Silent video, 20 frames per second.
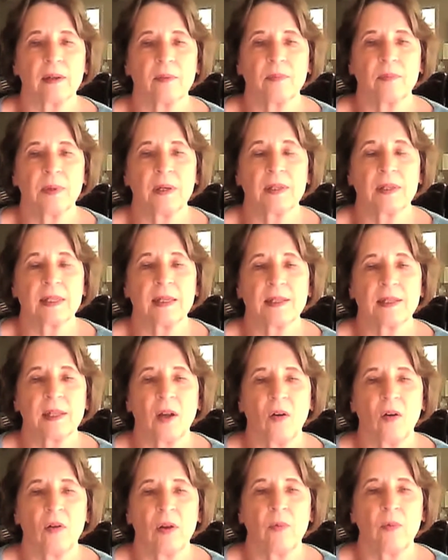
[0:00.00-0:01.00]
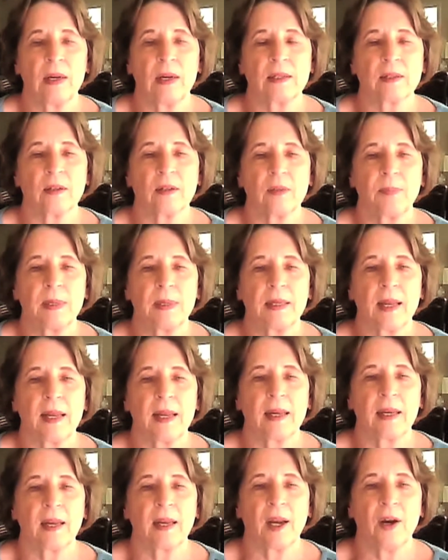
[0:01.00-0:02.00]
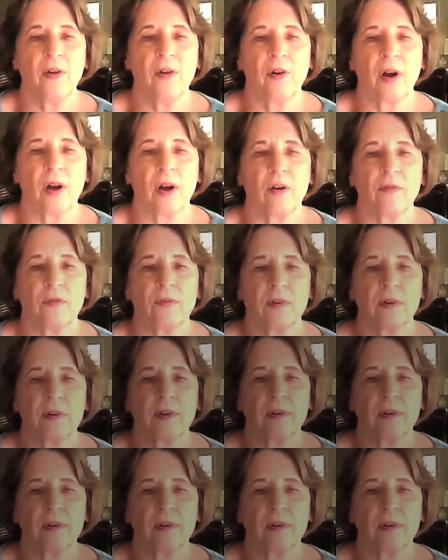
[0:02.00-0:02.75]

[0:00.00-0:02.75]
because that's the only way it's going to be taken care of.